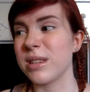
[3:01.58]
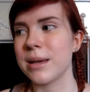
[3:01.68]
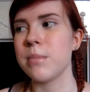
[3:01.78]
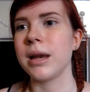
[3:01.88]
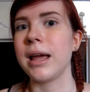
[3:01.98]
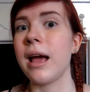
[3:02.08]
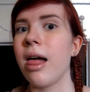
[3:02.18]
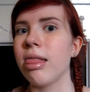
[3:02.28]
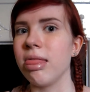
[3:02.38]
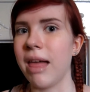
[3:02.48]
was simply
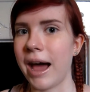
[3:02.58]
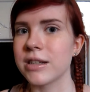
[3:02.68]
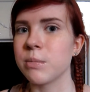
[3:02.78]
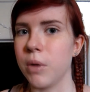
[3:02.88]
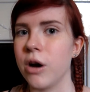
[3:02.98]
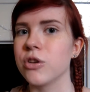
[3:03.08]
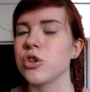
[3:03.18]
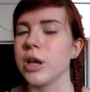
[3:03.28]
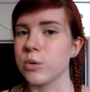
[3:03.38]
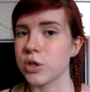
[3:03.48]
that
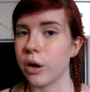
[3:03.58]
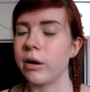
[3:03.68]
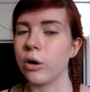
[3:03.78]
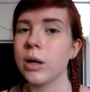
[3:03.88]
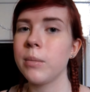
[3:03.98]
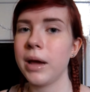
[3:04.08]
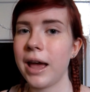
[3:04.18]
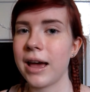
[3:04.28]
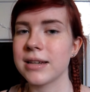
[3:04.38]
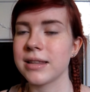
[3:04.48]
much that was going on in my
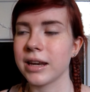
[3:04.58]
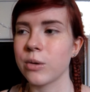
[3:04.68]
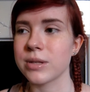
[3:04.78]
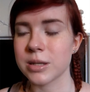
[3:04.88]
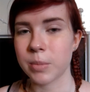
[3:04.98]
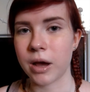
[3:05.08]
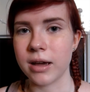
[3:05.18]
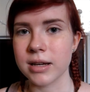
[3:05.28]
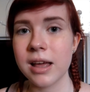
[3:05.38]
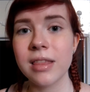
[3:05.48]
head that I was
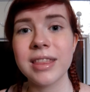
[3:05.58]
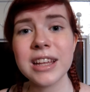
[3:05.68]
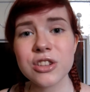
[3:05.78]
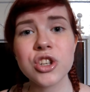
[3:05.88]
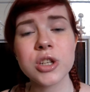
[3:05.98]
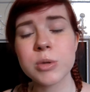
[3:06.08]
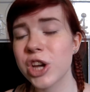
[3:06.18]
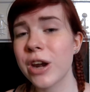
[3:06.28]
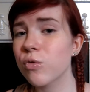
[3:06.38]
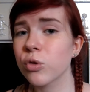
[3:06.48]
inspired. That's just
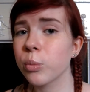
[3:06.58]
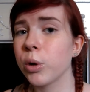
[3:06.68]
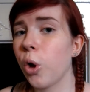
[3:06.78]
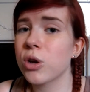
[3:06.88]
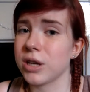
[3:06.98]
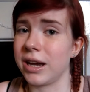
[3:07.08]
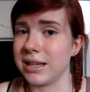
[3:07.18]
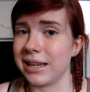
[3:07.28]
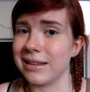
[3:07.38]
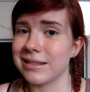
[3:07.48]
general plot
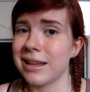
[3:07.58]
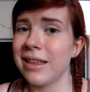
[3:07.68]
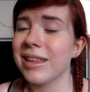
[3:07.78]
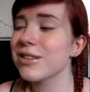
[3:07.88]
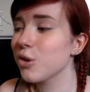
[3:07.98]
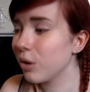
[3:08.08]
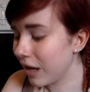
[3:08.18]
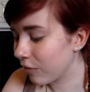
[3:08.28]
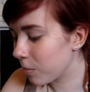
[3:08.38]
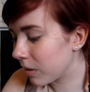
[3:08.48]
ideas. That's not
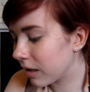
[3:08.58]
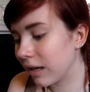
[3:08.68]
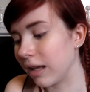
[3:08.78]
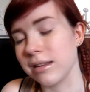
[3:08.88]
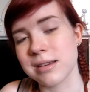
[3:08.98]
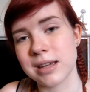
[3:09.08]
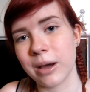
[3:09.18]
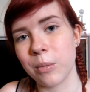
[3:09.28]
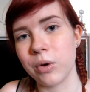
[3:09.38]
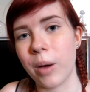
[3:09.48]
even beginning to
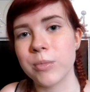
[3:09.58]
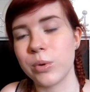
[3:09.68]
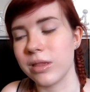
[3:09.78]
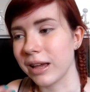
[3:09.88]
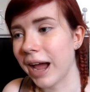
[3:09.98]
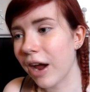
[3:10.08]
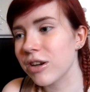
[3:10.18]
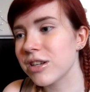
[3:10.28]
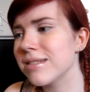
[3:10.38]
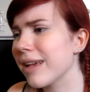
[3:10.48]
come up with the
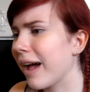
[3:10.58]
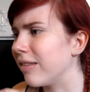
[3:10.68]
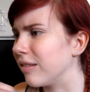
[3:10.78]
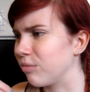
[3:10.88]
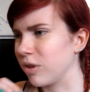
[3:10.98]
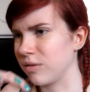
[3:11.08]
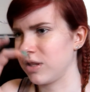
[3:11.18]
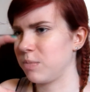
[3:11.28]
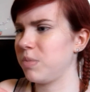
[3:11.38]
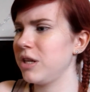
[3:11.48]
characters and the
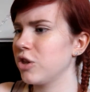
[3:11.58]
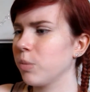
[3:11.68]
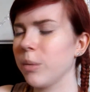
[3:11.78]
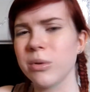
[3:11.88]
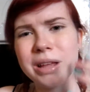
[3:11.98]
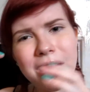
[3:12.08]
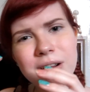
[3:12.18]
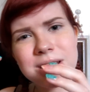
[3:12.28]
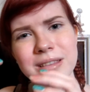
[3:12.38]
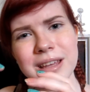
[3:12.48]
speech bubble
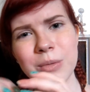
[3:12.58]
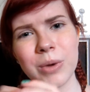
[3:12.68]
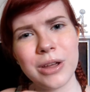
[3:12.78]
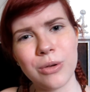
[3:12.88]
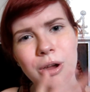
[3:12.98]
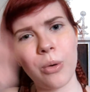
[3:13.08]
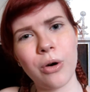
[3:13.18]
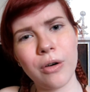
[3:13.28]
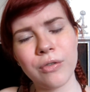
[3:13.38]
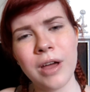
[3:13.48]
character thing where you go
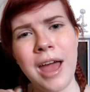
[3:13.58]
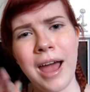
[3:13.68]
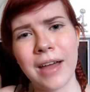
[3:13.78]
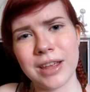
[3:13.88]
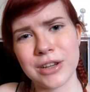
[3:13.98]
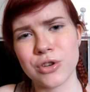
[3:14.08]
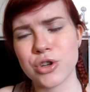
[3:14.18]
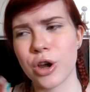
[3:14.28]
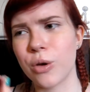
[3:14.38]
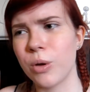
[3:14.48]
off and then
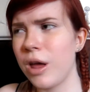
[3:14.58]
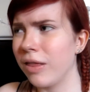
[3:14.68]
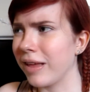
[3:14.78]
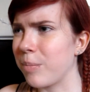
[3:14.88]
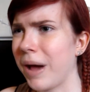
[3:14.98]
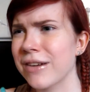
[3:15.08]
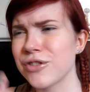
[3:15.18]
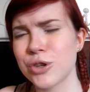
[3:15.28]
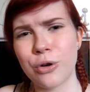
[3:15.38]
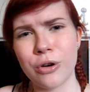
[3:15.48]
show their
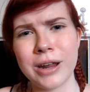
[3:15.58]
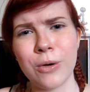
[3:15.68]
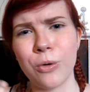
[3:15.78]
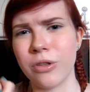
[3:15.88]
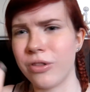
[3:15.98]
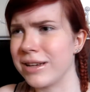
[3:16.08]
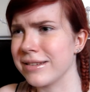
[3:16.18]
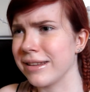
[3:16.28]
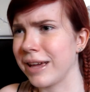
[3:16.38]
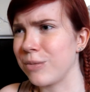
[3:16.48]
backstory or the
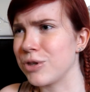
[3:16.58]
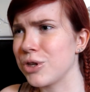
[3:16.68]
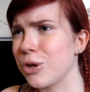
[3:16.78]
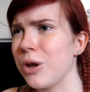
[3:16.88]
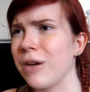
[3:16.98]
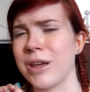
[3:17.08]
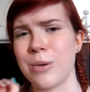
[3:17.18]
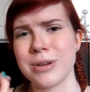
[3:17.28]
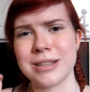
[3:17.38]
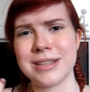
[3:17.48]
things that they would do if they
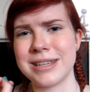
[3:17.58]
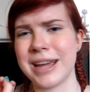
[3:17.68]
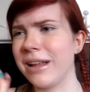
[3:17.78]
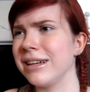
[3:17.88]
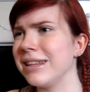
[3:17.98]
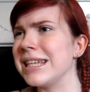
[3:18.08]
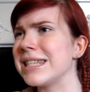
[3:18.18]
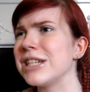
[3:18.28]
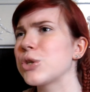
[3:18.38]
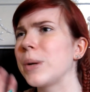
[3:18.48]
were dealt in this
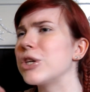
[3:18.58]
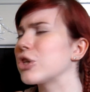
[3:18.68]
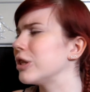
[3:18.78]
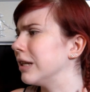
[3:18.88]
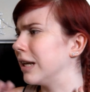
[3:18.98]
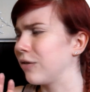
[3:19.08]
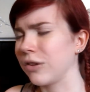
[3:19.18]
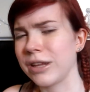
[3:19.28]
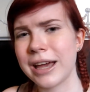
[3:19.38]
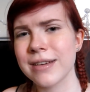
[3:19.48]
situation and
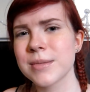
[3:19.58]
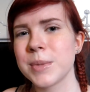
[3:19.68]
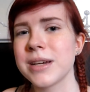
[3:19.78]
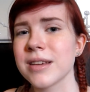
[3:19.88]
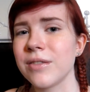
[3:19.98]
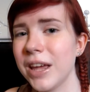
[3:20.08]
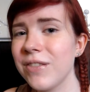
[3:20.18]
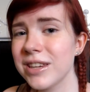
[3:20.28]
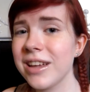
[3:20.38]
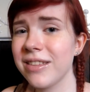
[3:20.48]
everything else, because I've
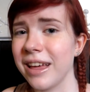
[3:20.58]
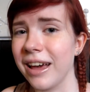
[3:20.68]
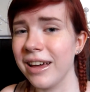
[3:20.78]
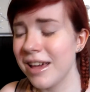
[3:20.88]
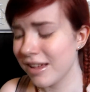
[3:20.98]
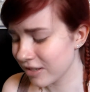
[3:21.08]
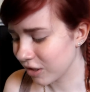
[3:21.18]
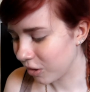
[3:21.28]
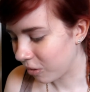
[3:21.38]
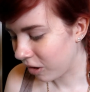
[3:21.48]
never done that.
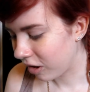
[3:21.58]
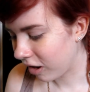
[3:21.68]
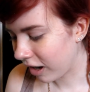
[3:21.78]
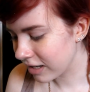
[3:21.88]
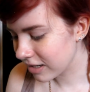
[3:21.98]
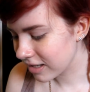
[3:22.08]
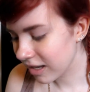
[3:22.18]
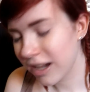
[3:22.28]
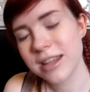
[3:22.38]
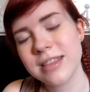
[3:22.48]
So I
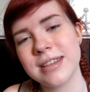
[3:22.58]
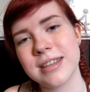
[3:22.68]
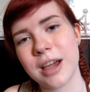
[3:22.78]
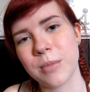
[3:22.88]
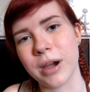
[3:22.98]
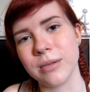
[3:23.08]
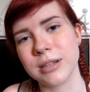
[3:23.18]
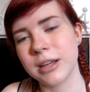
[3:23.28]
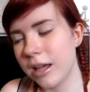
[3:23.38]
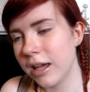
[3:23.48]
decided this time round,